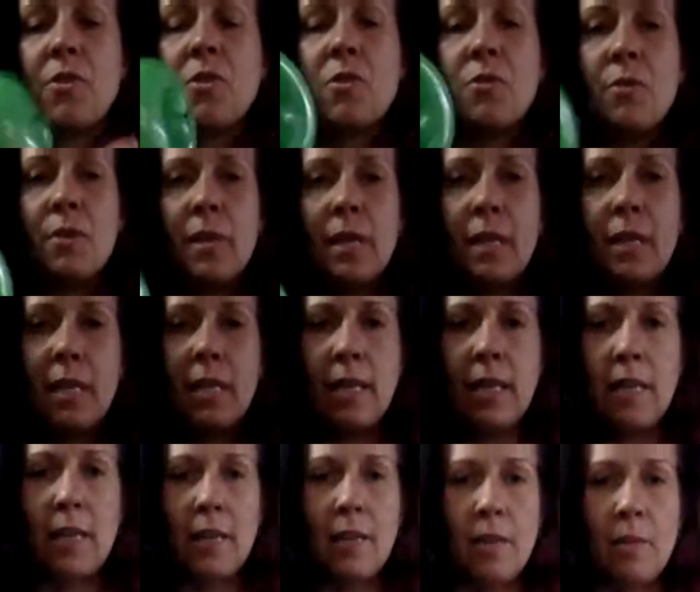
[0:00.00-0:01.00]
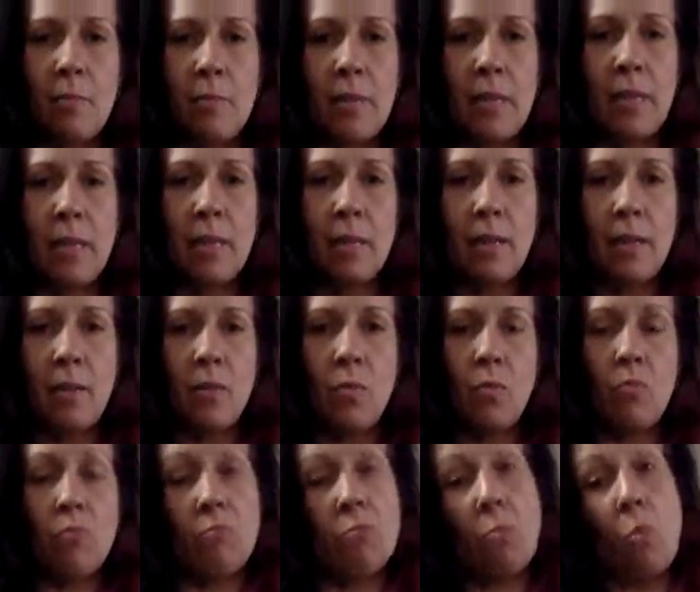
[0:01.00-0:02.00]
through, he could be
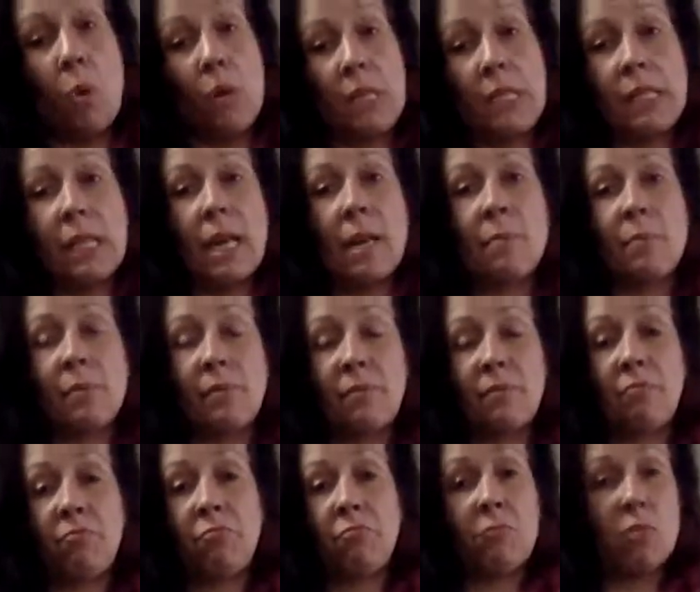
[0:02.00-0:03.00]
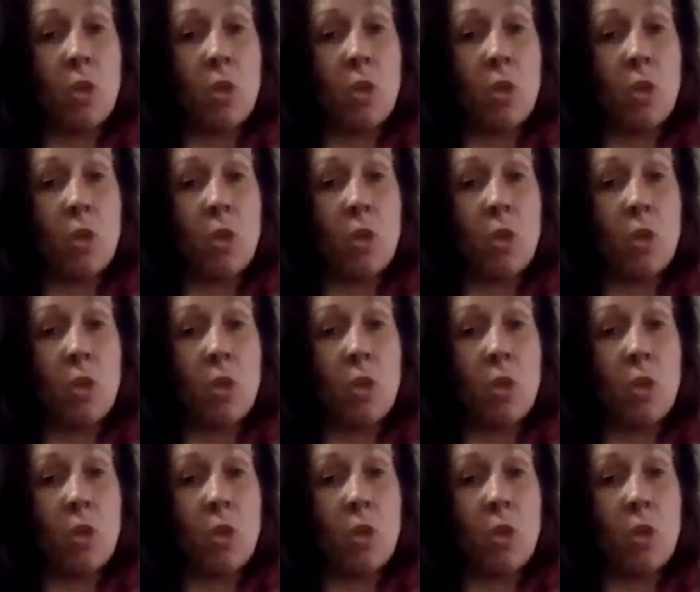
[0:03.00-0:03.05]
one type of